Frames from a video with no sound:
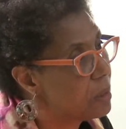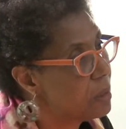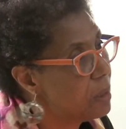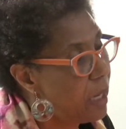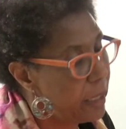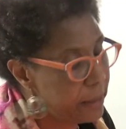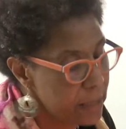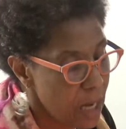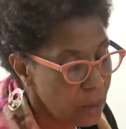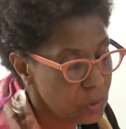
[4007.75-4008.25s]

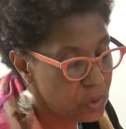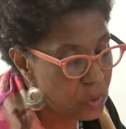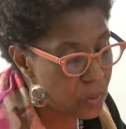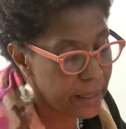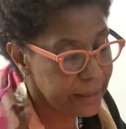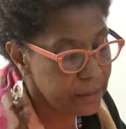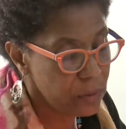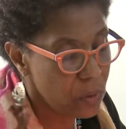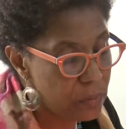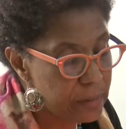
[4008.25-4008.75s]
And how do
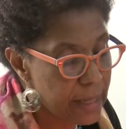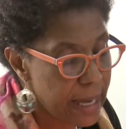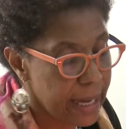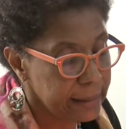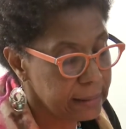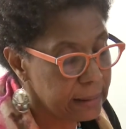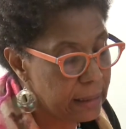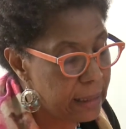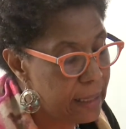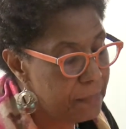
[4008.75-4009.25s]
I know
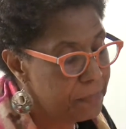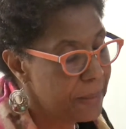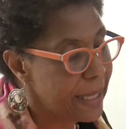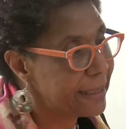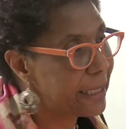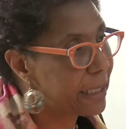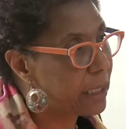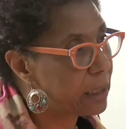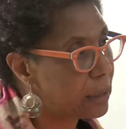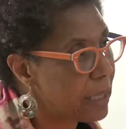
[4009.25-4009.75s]
that? By
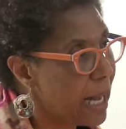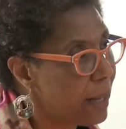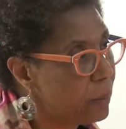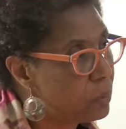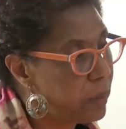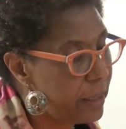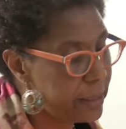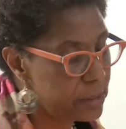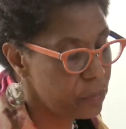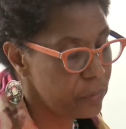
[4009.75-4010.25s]
the
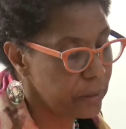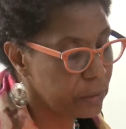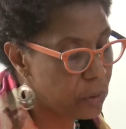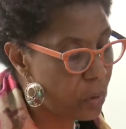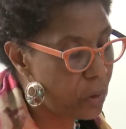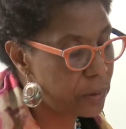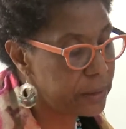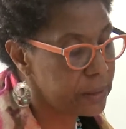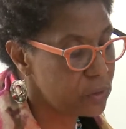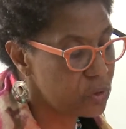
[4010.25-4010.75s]
countless
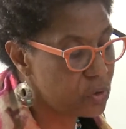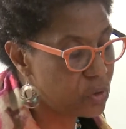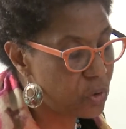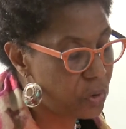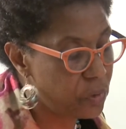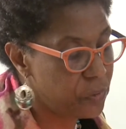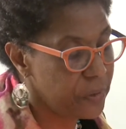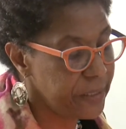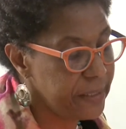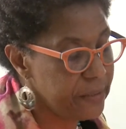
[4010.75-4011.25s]
recorded
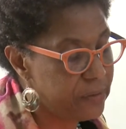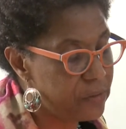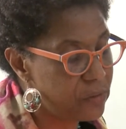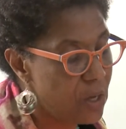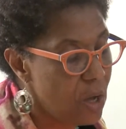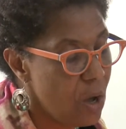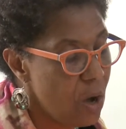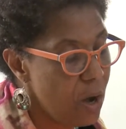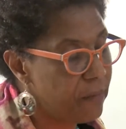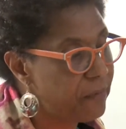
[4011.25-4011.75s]
stories
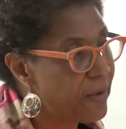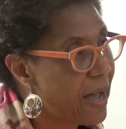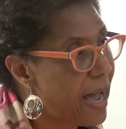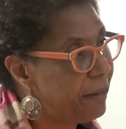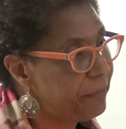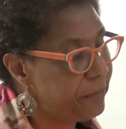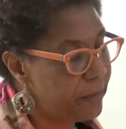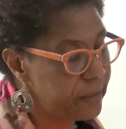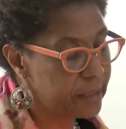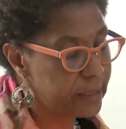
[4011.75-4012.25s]
of
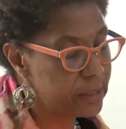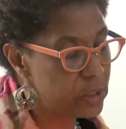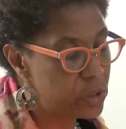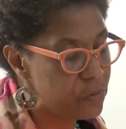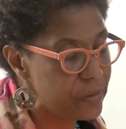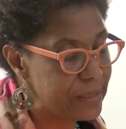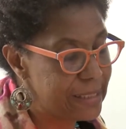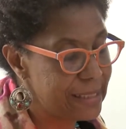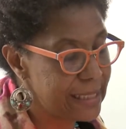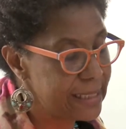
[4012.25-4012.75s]
Africans
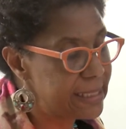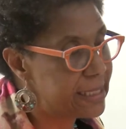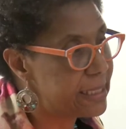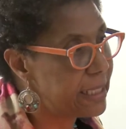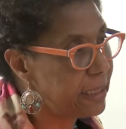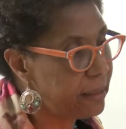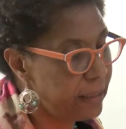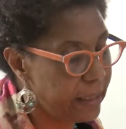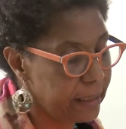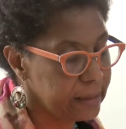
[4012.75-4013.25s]

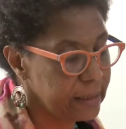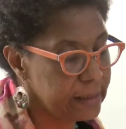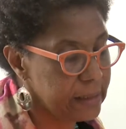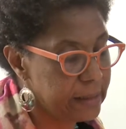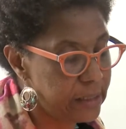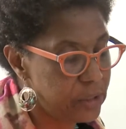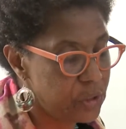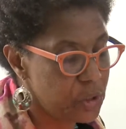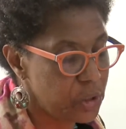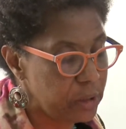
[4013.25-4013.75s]
resisting their
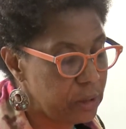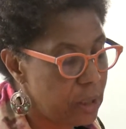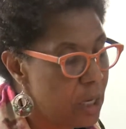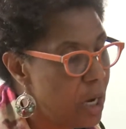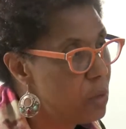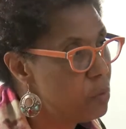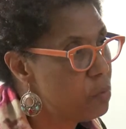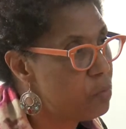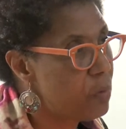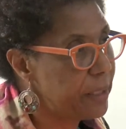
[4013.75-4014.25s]
condition,
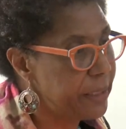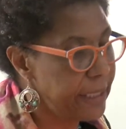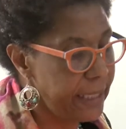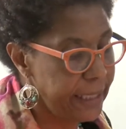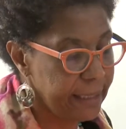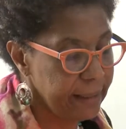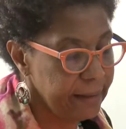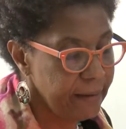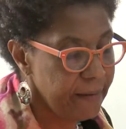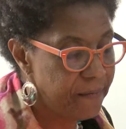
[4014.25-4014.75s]

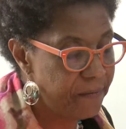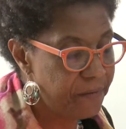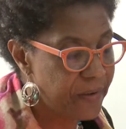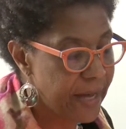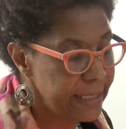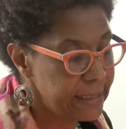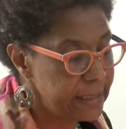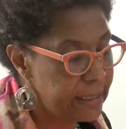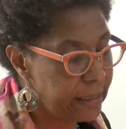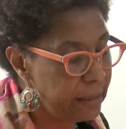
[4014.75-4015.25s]
running,
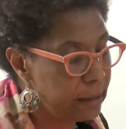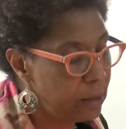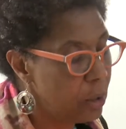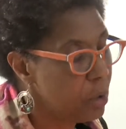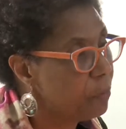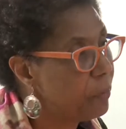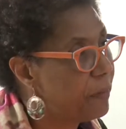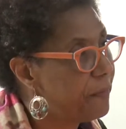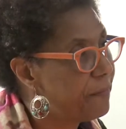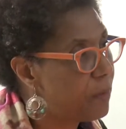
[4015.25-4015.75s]
fighting,
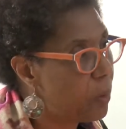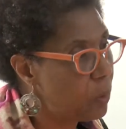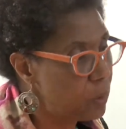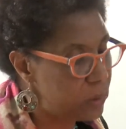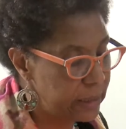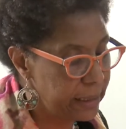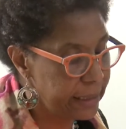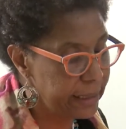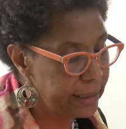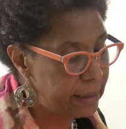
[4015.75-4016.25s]

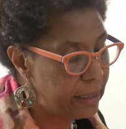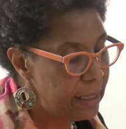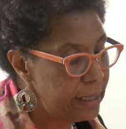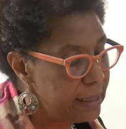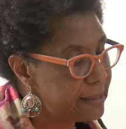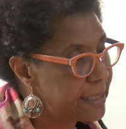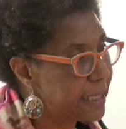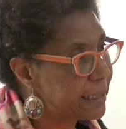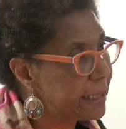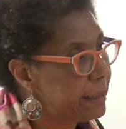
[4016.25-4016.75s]
revolting,
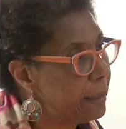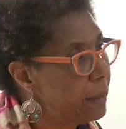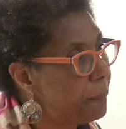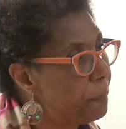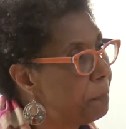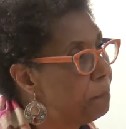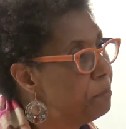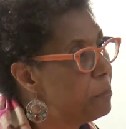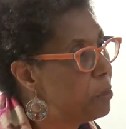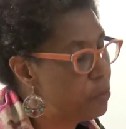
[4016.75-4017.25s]
setting
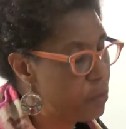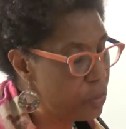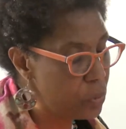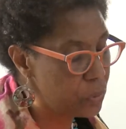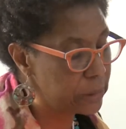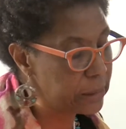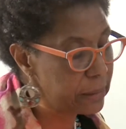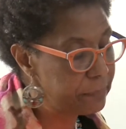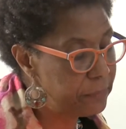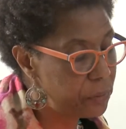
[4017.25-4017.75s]
up
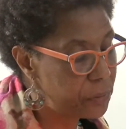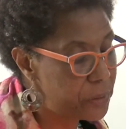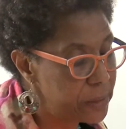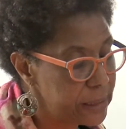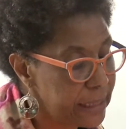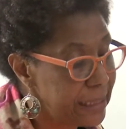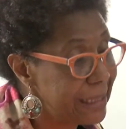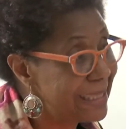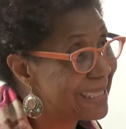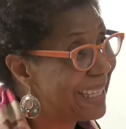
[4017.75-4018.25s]
maroon
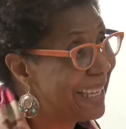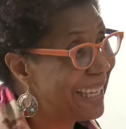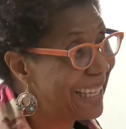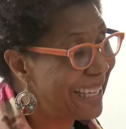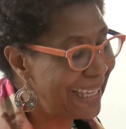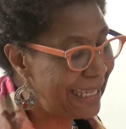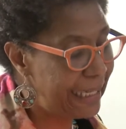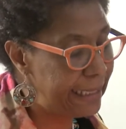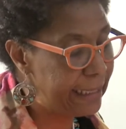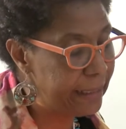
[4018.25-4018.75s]
communities,
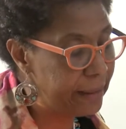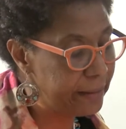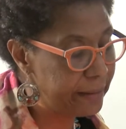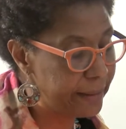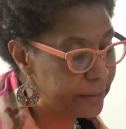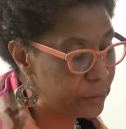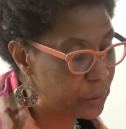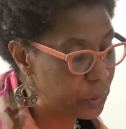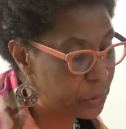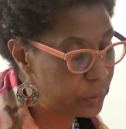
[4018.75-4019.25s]
killing
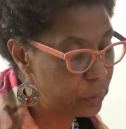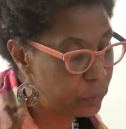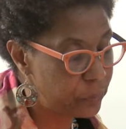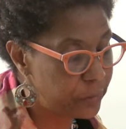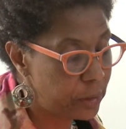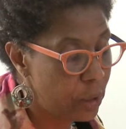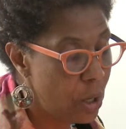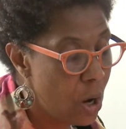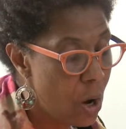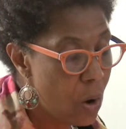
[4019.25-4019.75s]
their
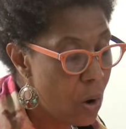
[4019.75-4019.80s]
children,